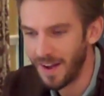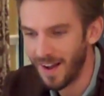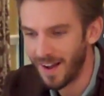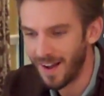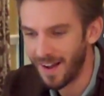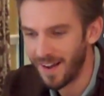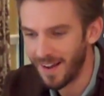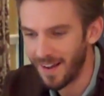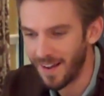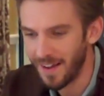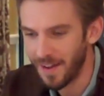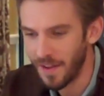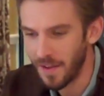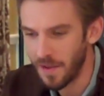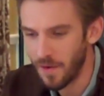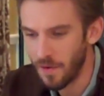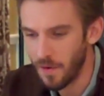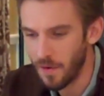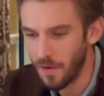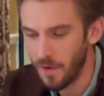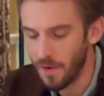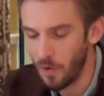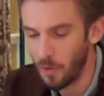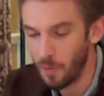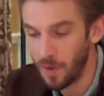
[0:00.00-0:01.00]
Uh,
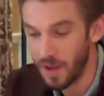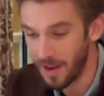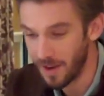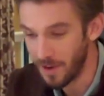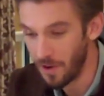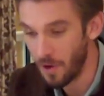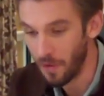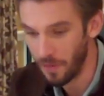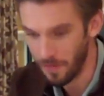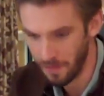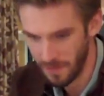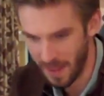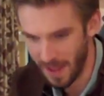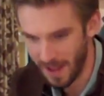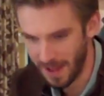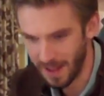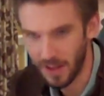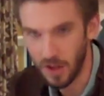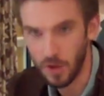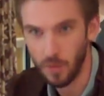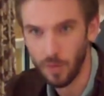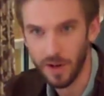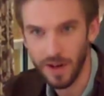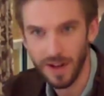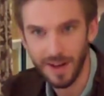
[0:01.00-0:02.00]
albeit not that
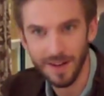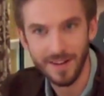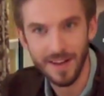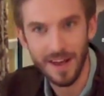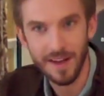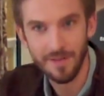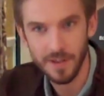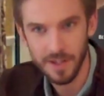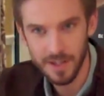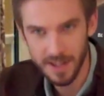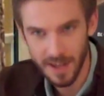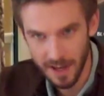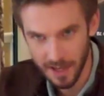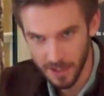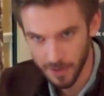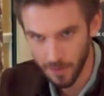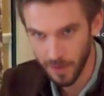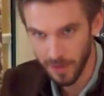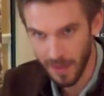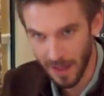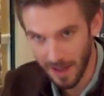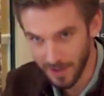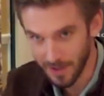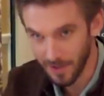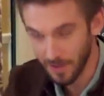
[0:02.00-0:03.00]
human in David's case,
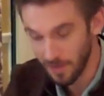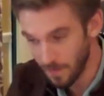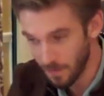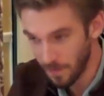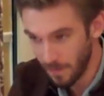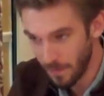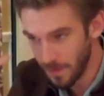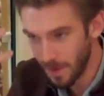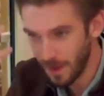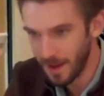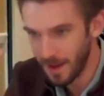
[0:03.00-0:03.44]
but that sort of